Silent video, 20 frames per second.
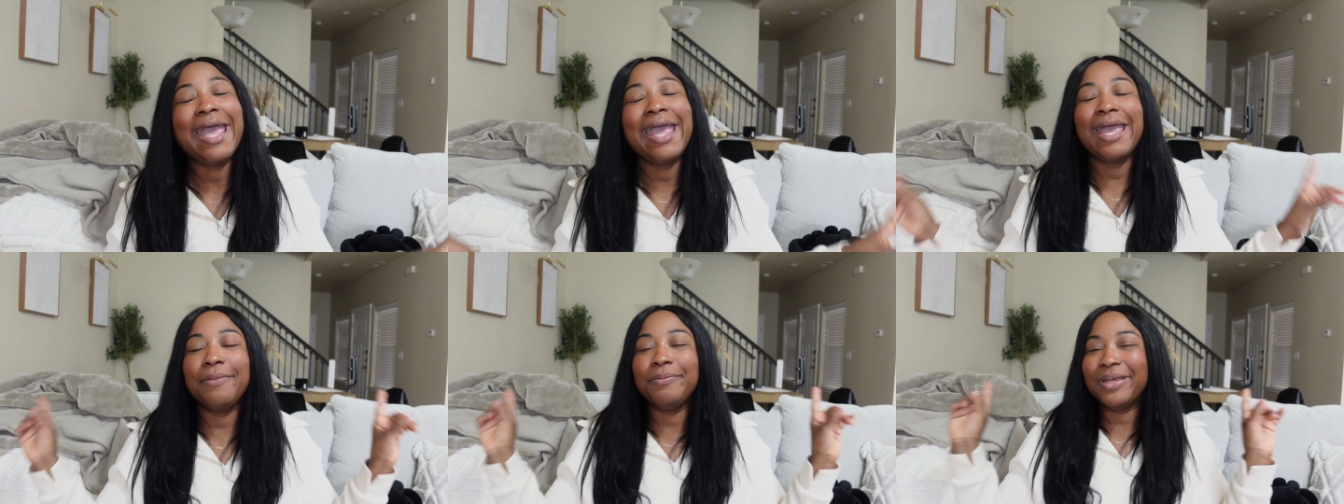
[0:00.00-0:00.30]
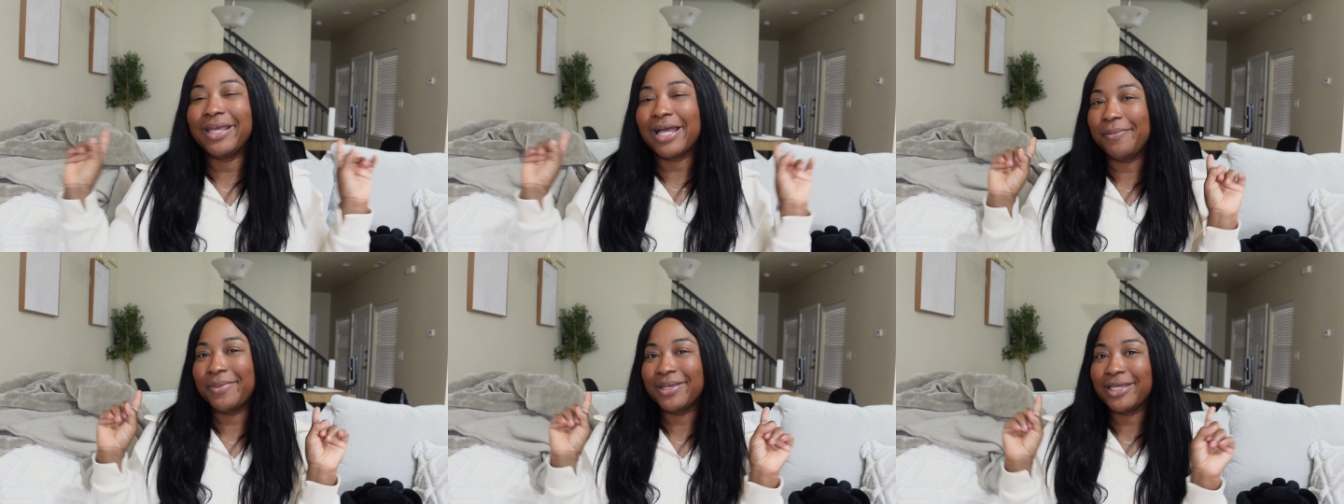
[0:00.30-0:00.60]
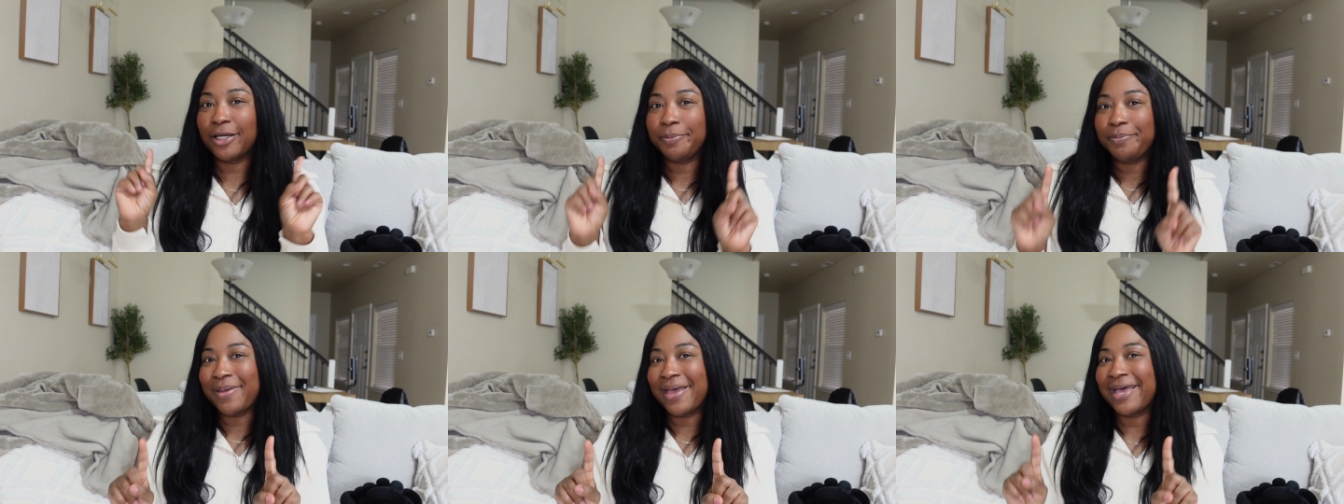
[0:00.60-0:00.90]
and becoming
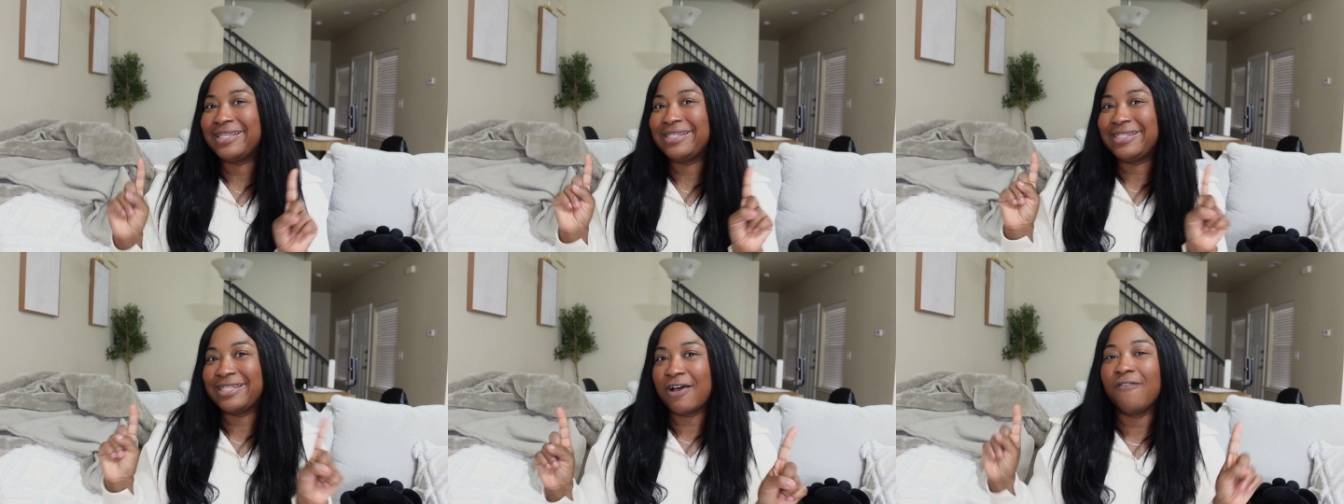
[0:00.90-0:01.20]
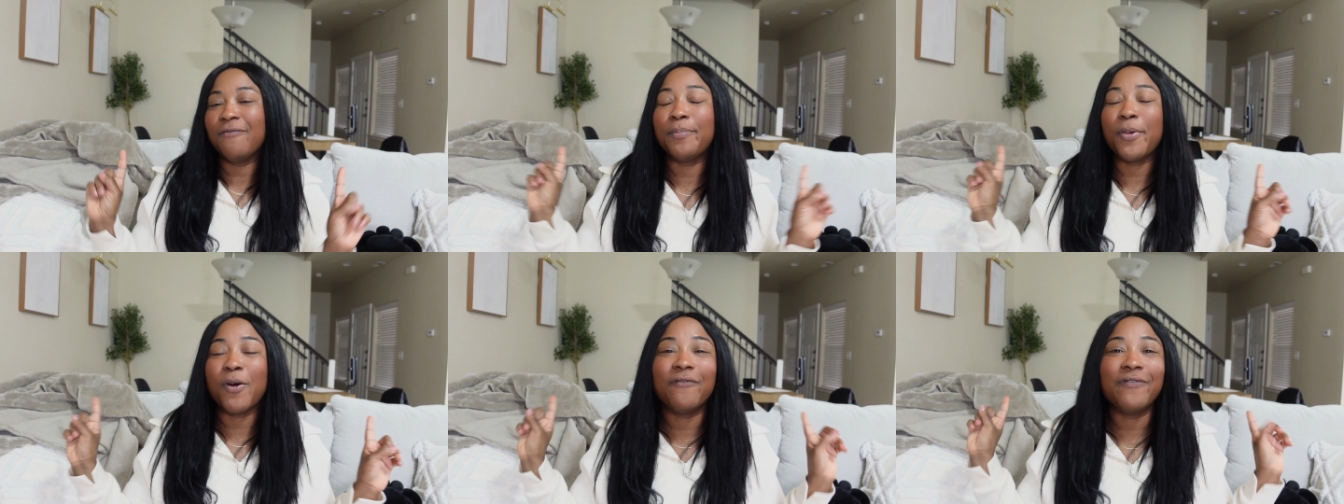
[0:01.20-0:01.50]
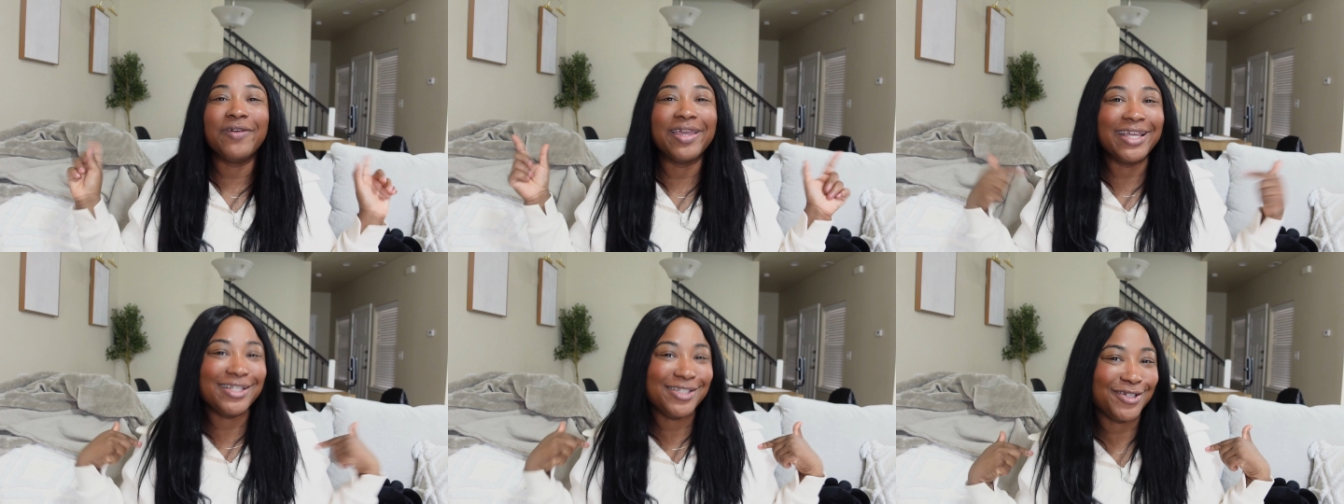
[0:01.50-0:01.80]
your best self
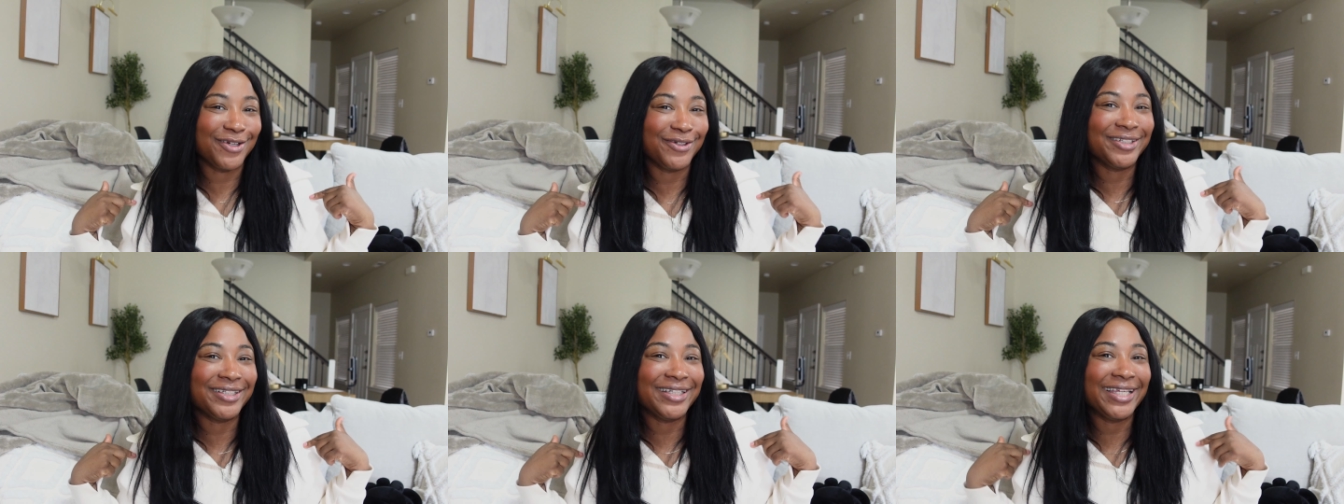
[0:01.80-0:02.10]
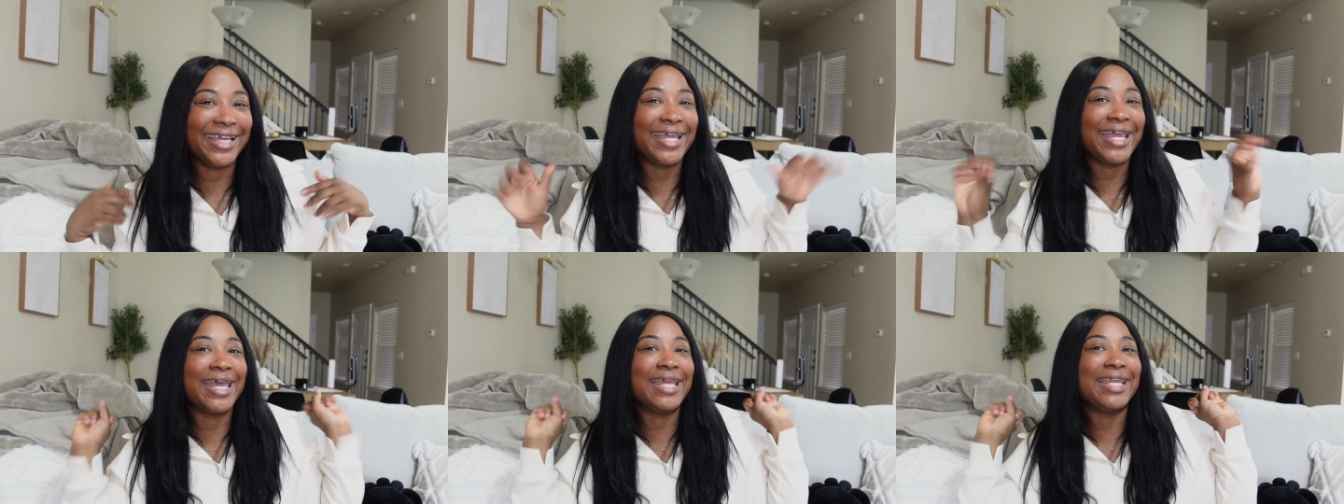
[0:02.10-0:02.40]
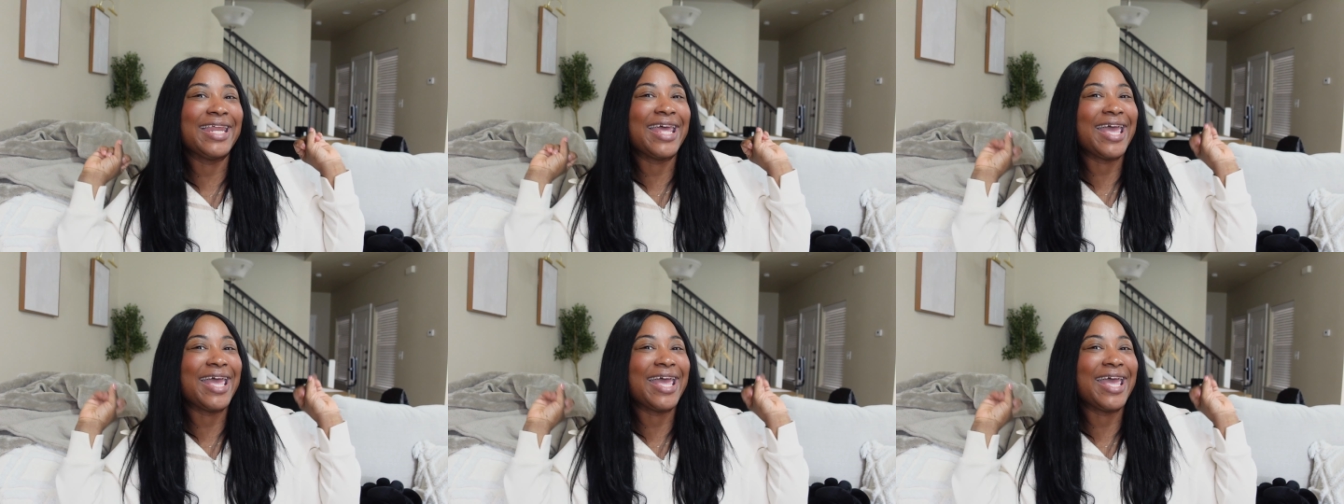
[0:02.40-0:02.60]
both internally and